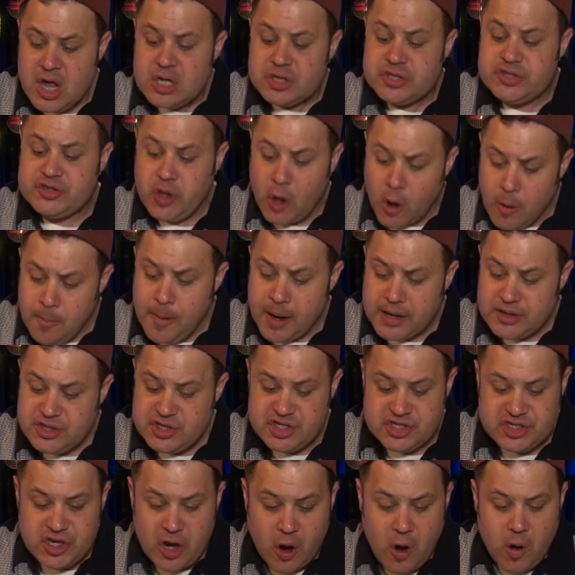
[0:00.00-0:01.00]
so much
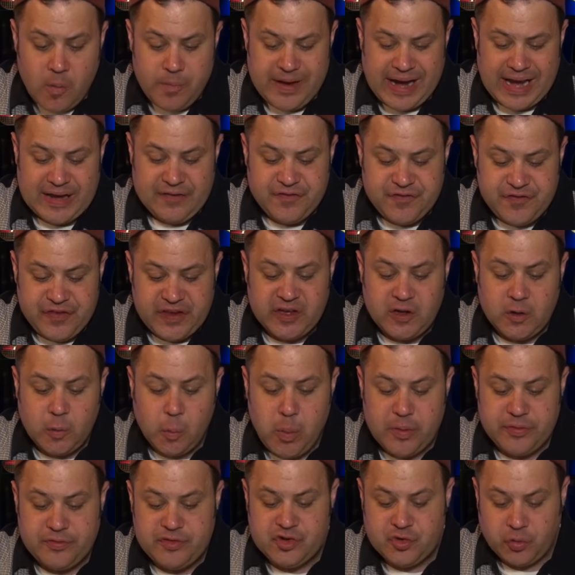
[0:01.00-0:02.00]
so that I feel
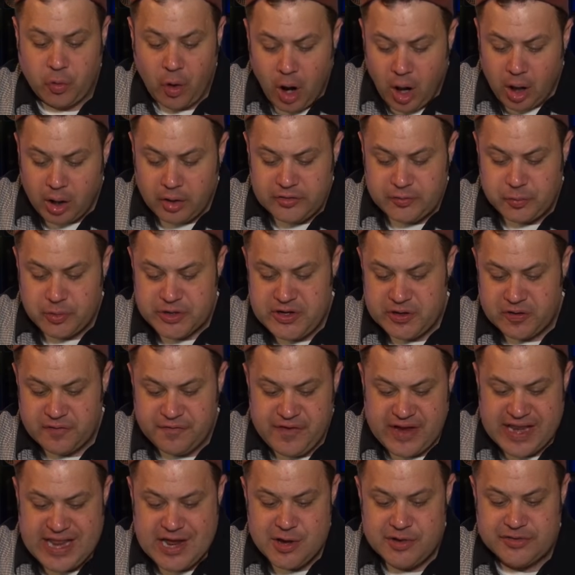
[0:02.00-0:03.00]
withdrawals when your
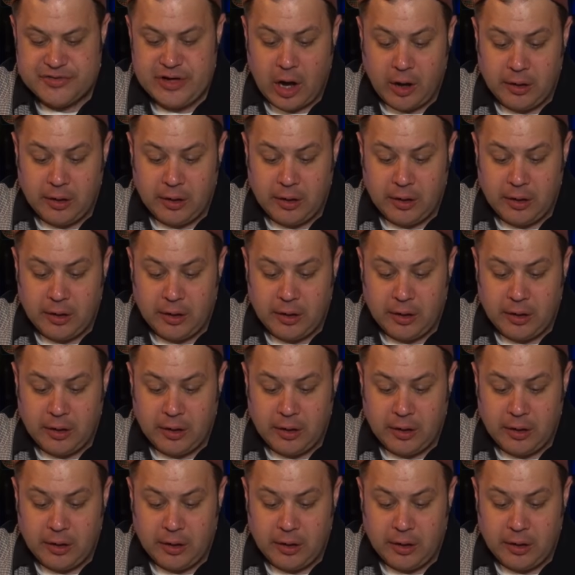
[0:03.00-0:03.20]
videos